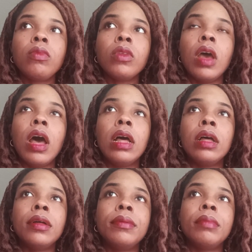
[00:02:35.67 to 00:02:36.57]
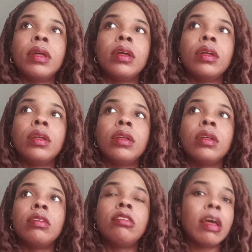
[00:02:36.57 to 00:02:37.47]
um,
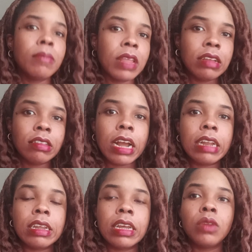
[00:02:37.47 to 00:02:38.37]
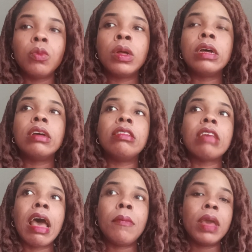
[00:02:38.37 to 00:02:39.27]
some things that I did was
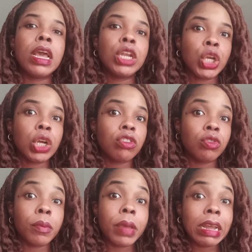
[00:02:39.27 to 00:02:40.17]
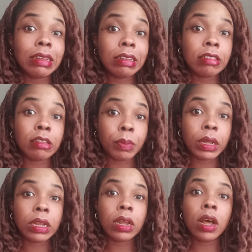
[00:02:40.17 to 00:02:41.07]
I made sure to remain
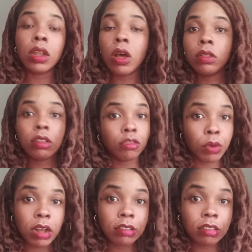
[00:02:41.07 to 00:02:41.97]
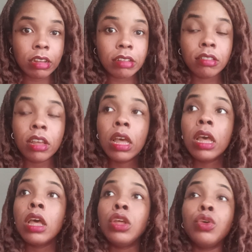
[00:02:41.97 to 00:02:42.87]
disciplined along this process.
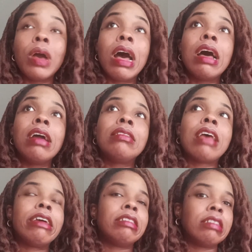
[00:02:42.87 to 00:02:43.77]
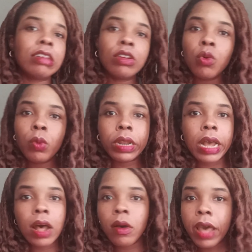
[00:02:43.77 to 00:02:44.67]
You guys, I still went
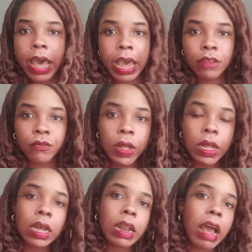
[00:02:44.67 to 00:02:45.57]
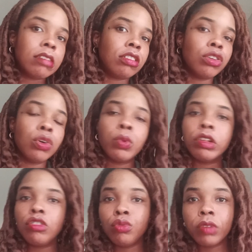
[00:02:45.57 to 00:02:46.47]
out, had fun. I still
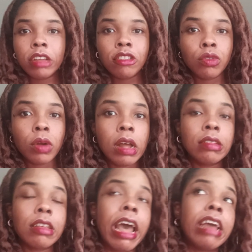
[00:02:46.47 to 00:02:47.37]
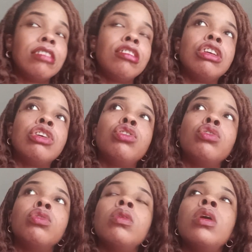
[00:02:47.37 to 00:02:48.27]
went to restaurants. I
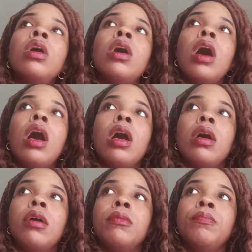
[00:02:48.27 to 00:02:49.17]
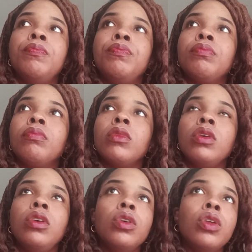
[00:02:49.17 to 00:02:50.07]
still, um,
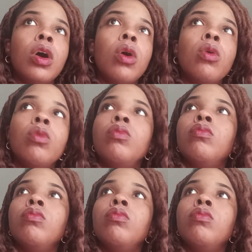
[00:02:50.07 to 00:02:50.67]
you know,